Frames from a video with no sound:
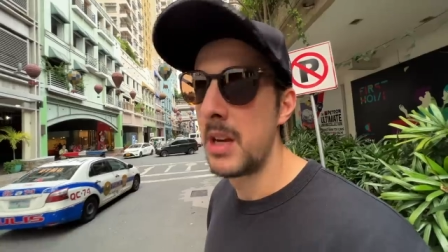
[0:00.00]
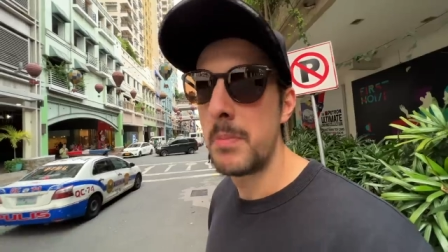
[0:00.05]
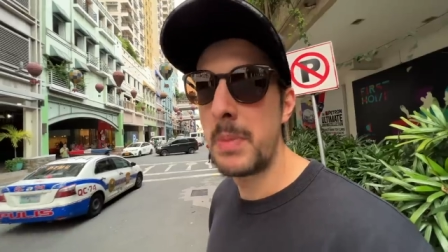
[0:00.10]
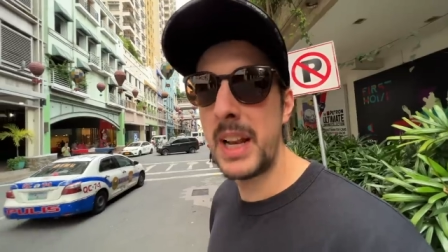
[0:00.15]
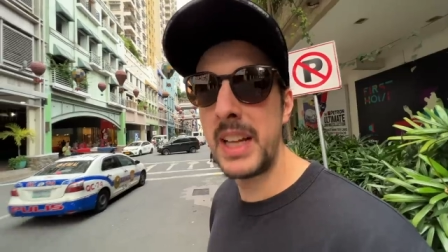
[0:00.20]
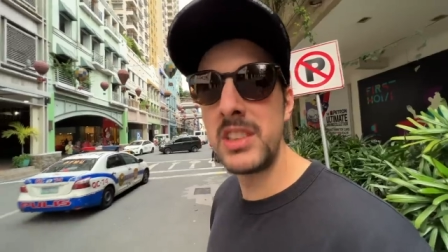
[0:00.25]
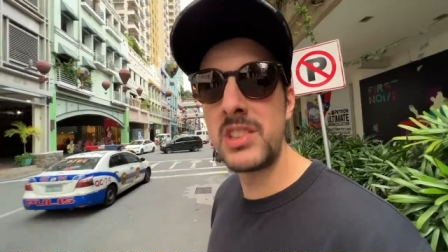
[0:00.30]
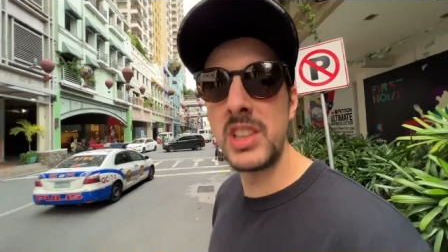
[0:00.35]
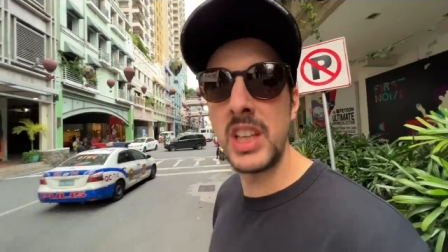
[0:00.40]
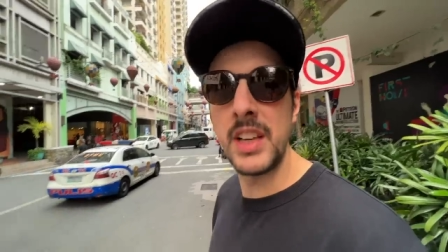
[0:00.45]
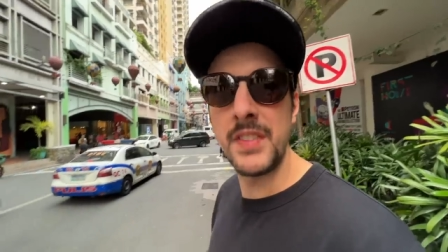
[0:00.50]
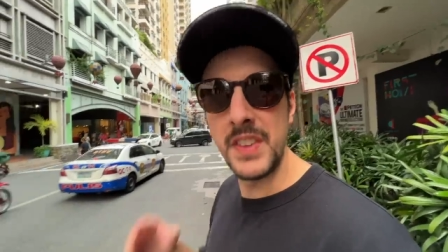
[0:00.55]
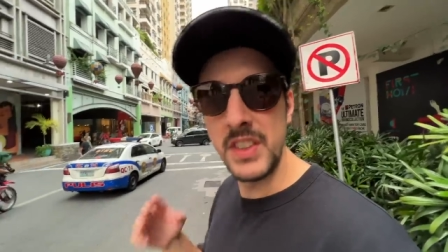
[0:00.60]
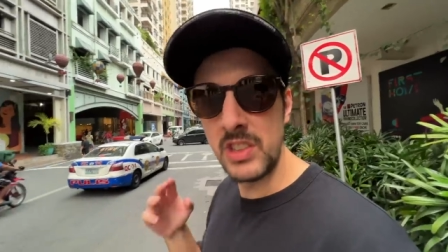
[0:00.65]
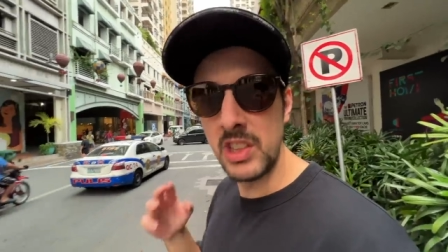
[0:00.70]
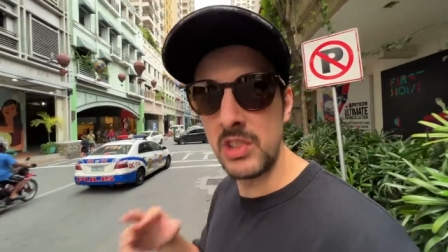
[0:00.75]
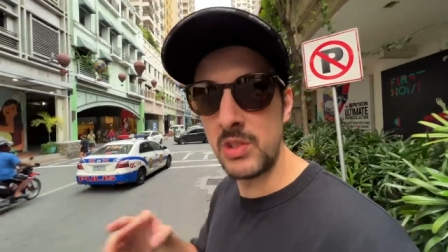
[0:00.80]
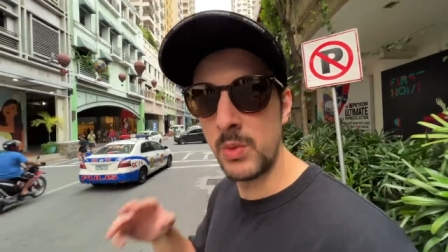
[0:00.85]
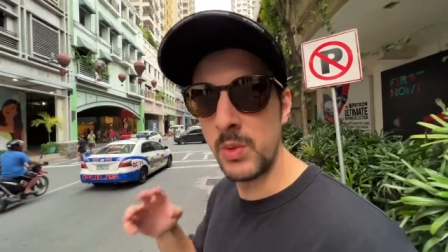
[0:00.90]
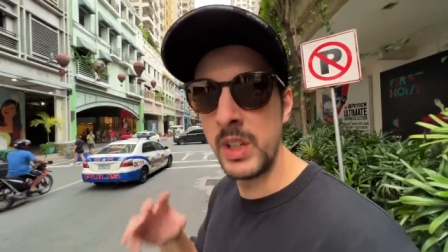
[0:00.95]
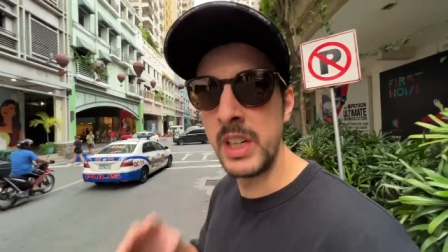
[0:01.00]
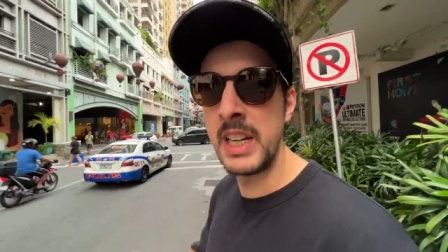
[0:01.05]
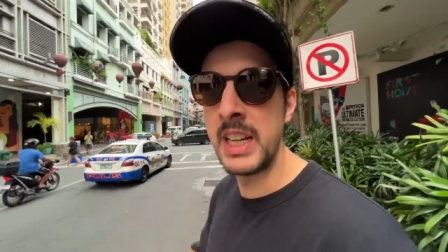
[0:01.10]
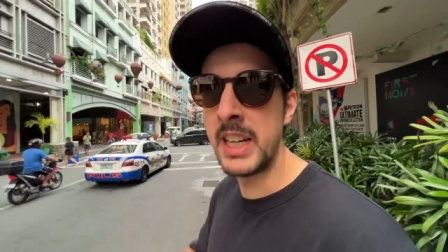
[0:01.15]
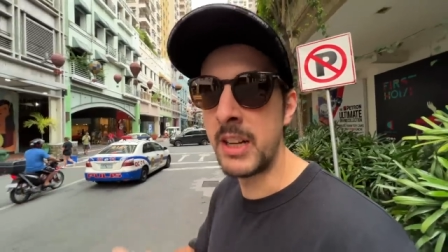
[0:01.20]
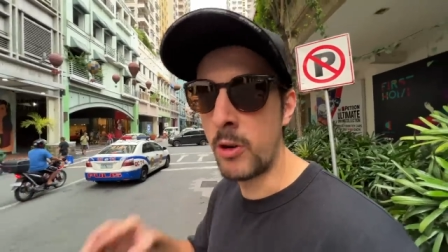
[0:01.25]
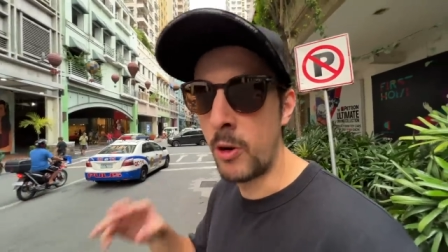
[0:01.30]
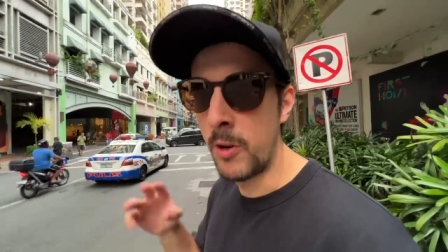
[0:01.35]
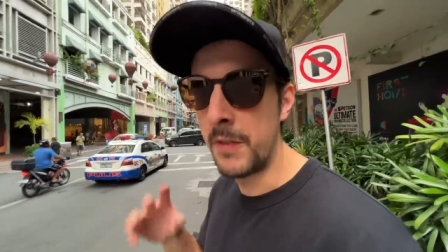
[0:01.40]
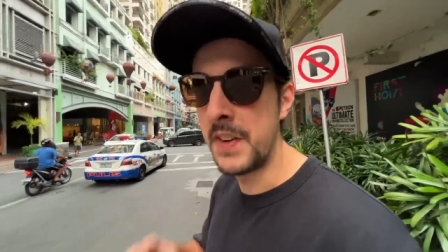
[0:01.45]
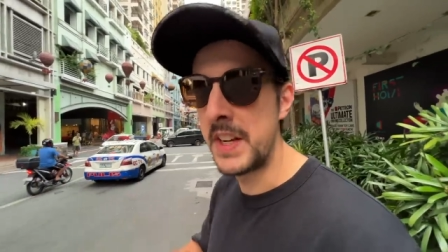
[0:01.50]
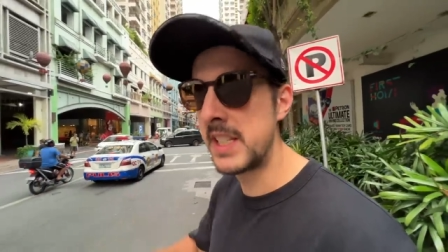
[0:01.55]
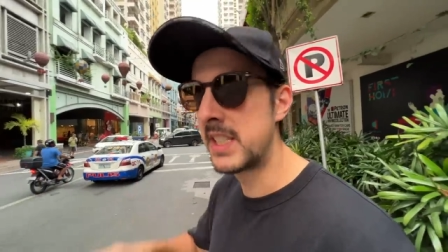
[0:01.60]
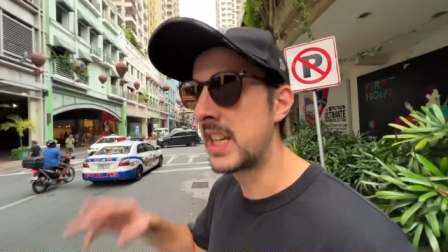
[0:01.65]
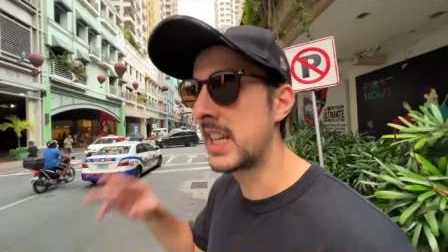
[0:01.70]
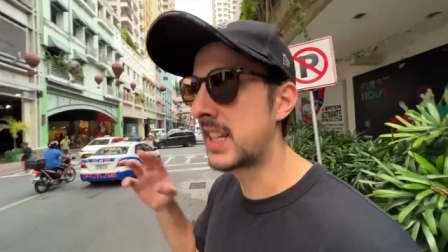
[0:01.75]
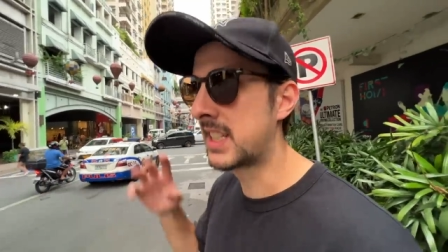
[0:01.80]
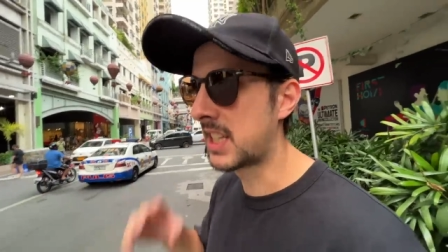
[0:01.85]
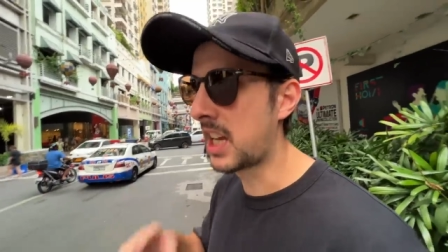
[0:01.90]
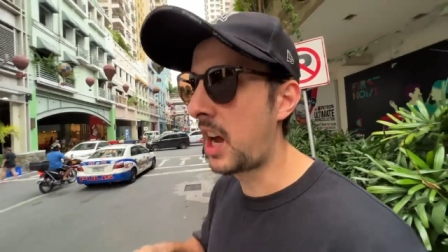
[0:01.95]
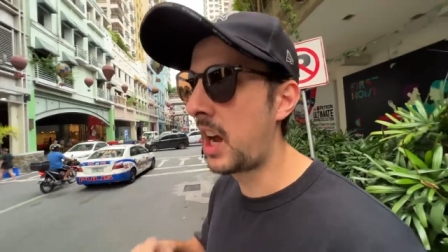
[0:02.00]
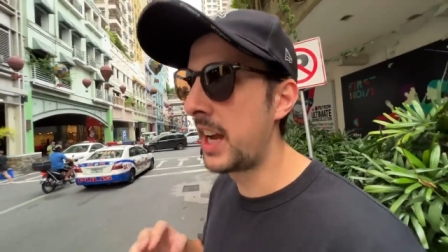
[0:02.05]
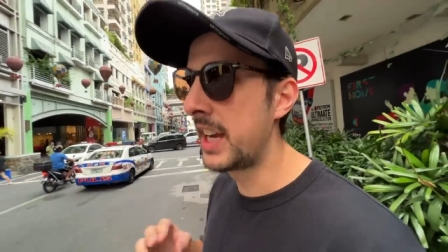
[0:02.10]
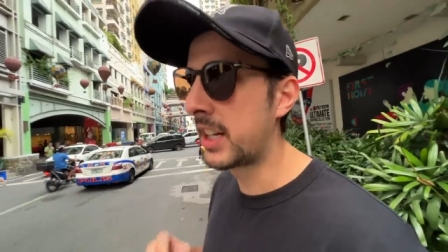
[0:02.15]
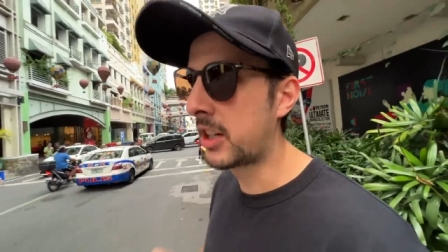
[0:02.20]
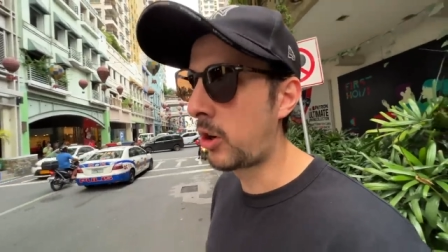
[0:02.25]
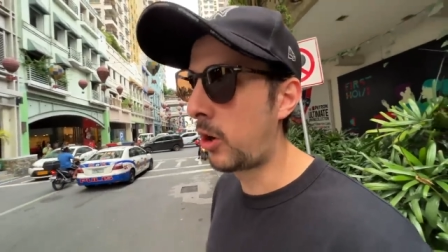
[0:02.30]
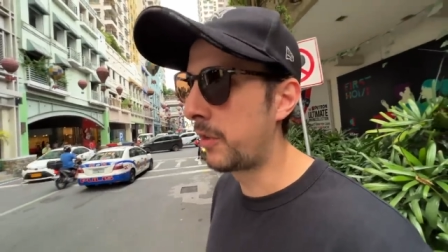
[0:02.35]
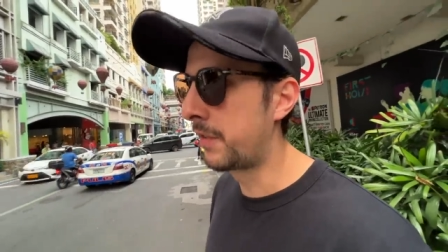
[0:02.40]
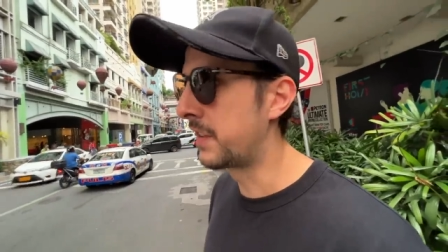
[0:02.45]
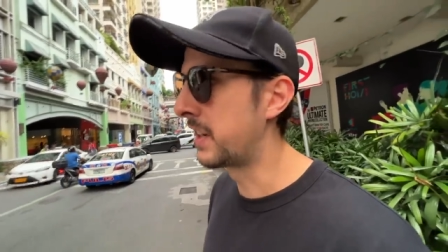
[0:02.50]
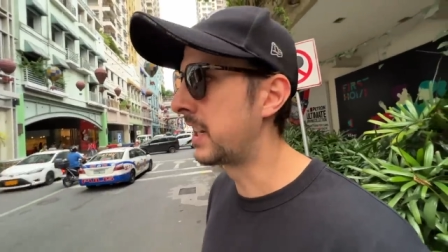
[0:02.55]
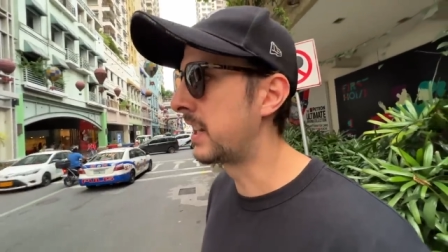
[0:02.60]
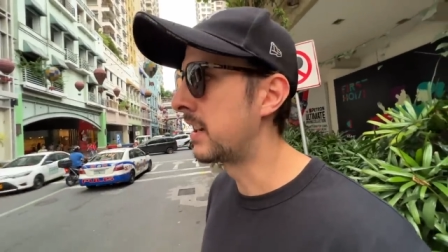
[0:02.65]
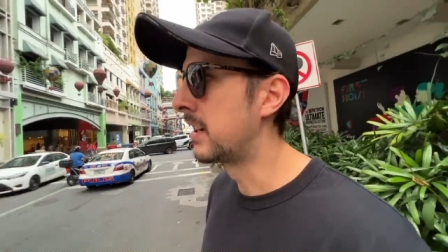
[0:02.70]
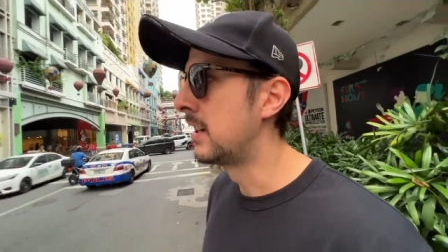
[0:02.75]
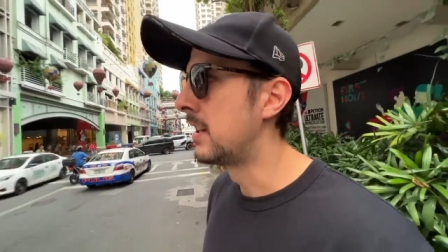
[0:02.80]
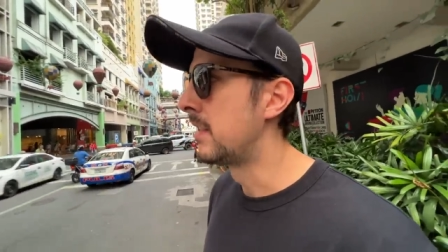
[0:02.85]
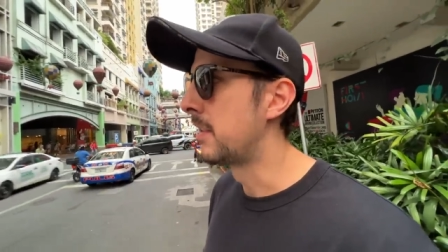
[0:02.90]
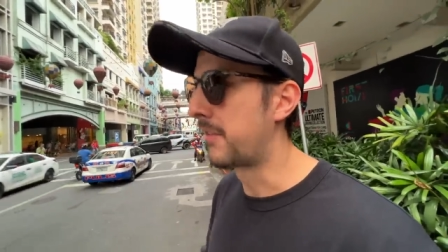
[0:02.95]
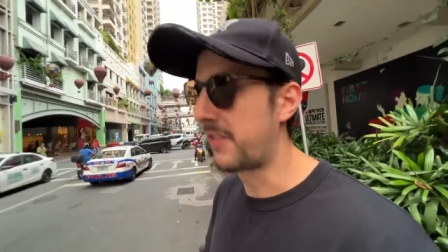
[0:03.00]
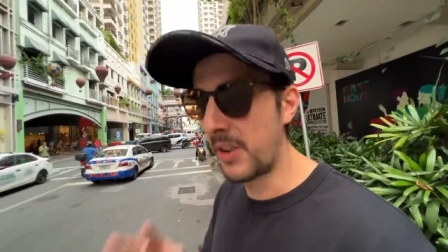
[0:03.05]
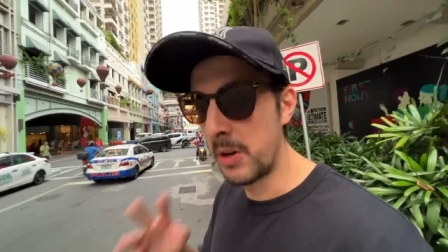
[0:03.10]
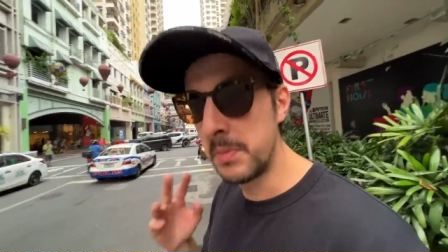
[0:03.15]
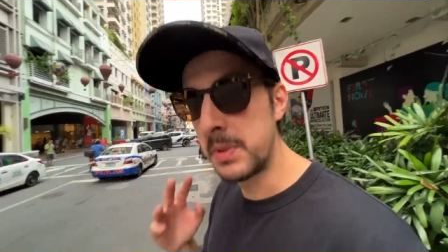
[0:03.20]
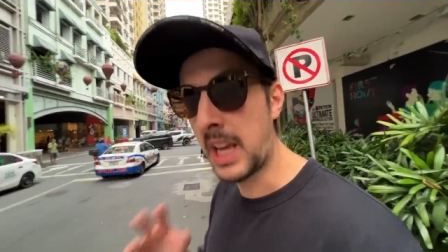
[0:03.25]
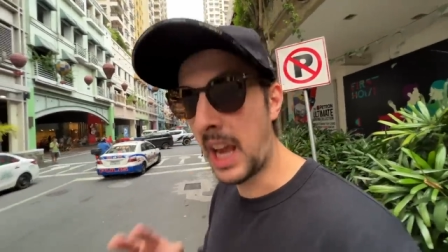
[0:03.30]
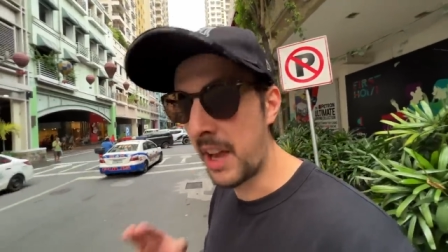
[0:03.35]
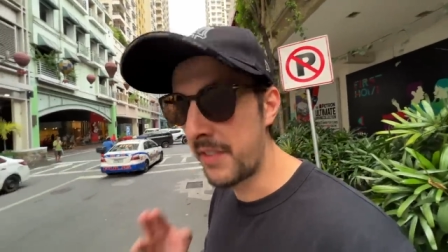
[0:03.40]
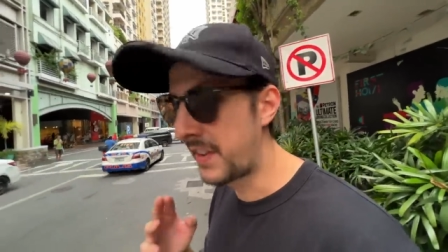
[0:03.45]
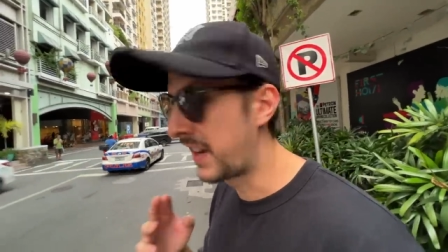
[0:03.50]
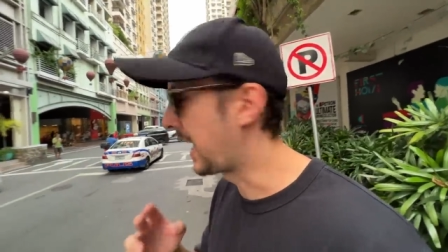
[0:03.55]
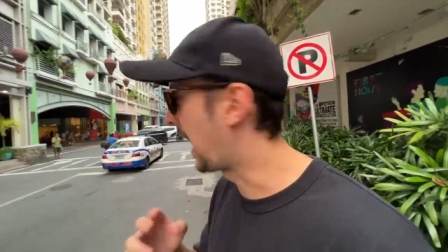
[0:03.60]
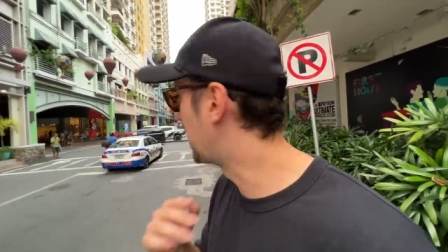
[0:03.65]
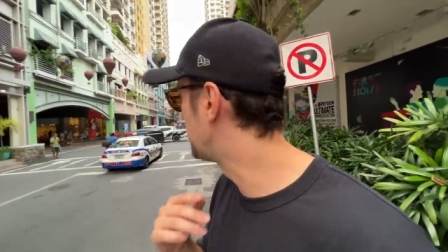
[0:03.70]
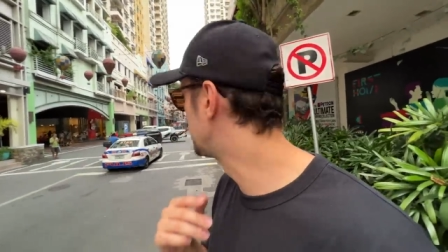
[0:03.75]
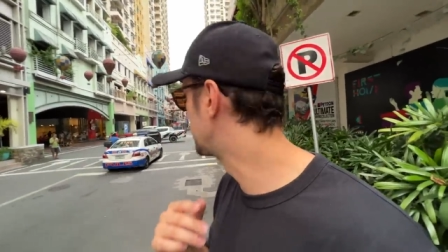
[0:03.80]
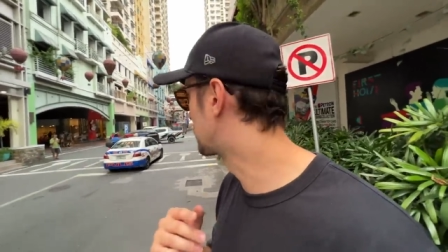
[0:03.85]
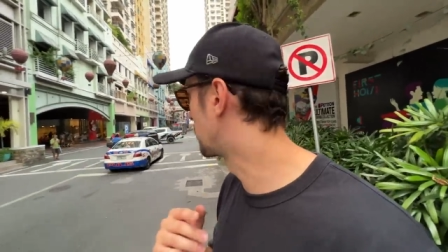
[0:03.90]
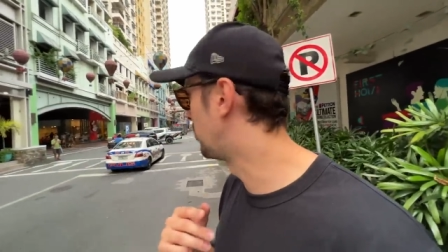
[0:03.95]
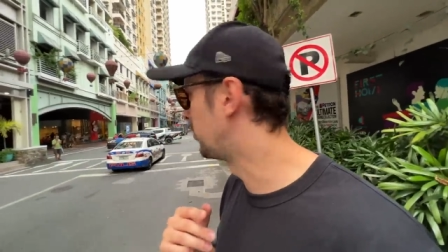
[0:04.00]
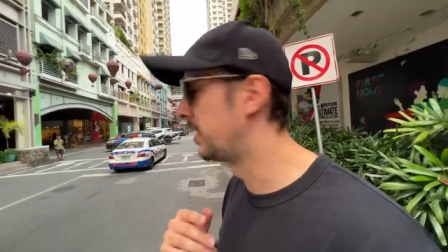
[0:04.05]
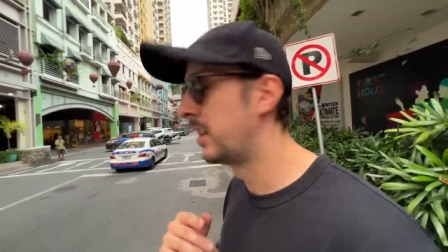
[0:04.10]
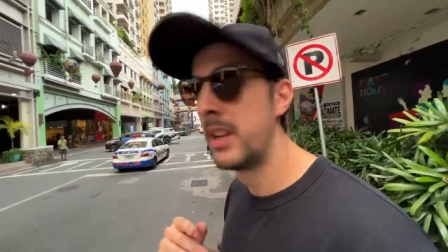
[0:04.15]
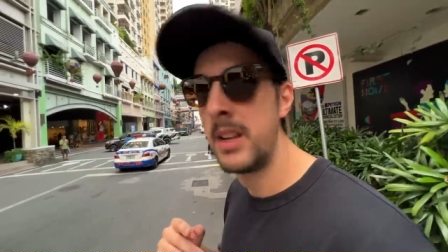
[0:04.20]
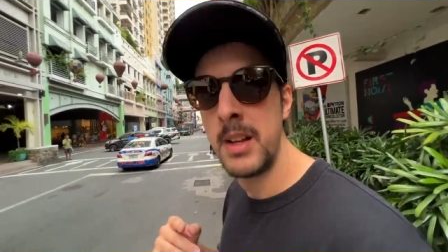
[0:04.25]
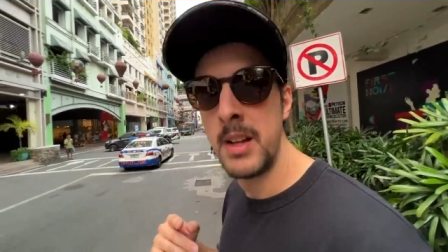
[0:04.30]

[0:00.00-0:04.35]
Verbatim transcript: But let's see if this is really authentic Thai coffee from Cafe Amazon